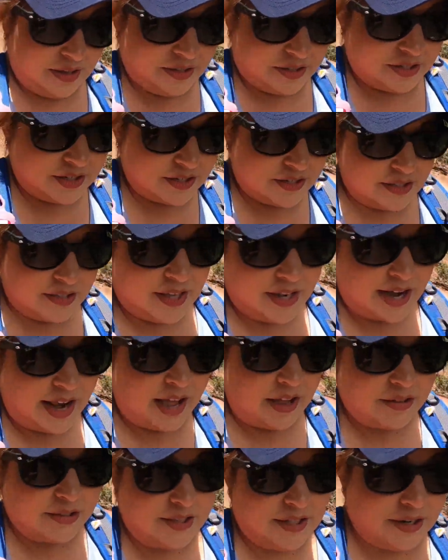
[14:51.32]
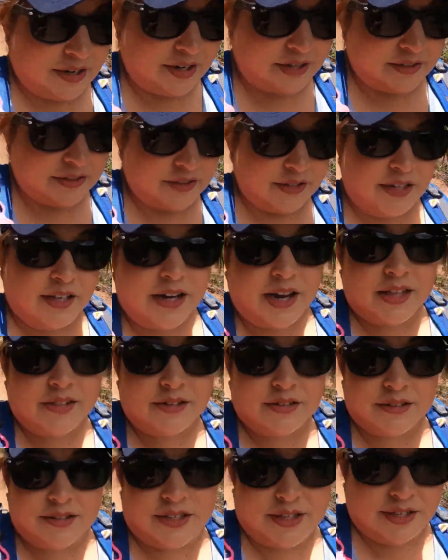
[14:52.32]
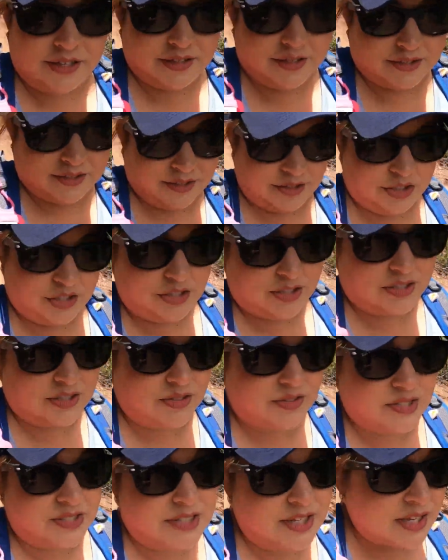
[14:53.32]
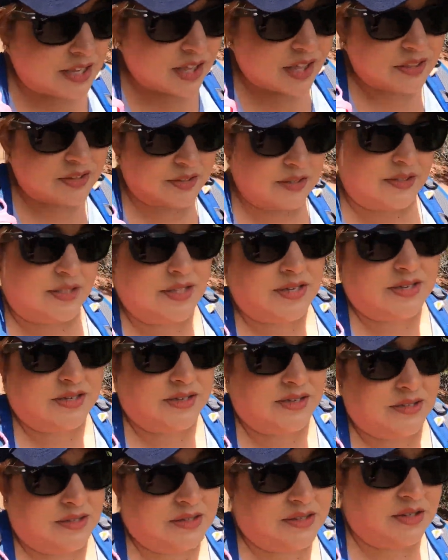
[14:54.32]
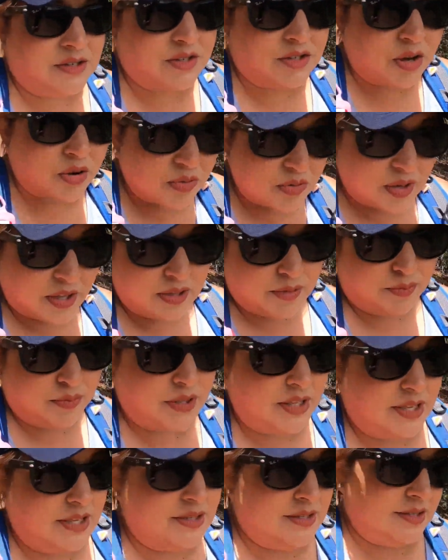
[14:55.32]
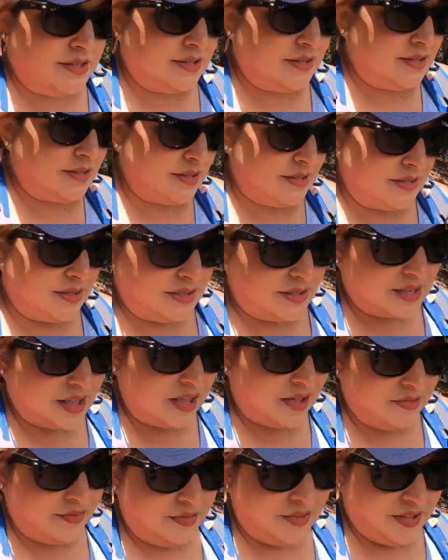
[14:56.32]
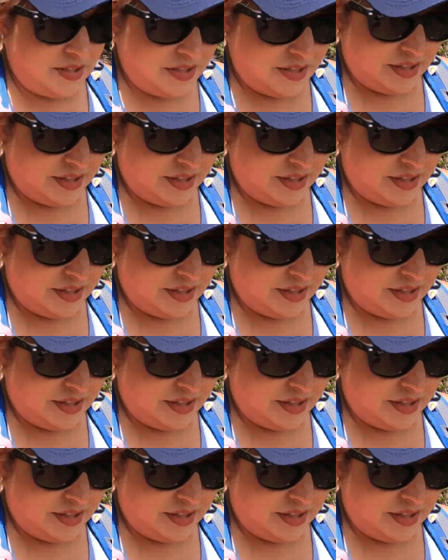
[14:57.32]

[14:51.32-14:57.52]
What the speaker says: just get out there and look at other things and just see other things and go at places and stuff.